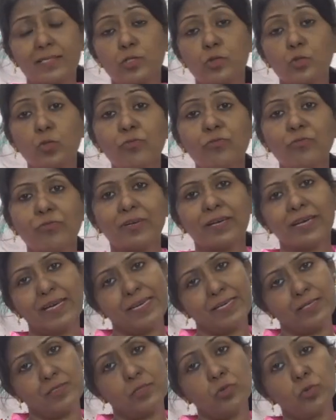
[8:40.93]
So don't
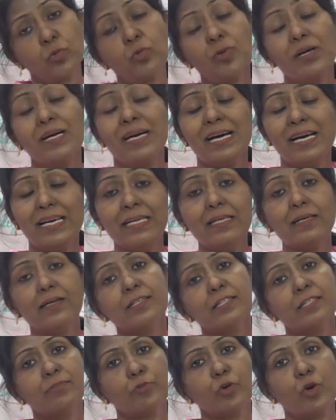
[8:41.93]
forget to
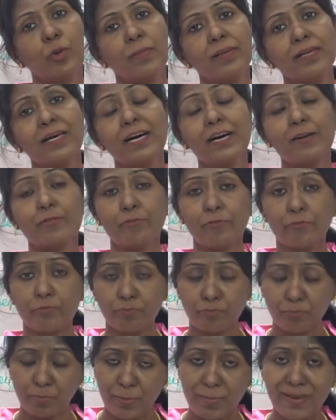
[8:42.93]
learn the formula and
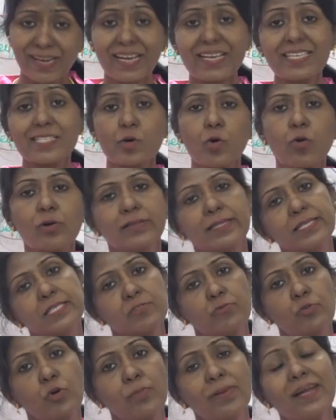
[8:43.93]
memorize all
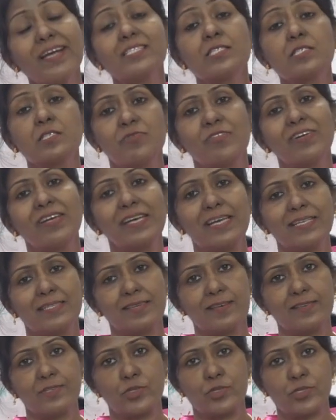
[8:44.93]
these formulas. It's very
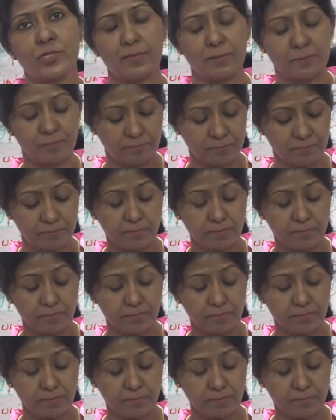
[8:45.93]
essential.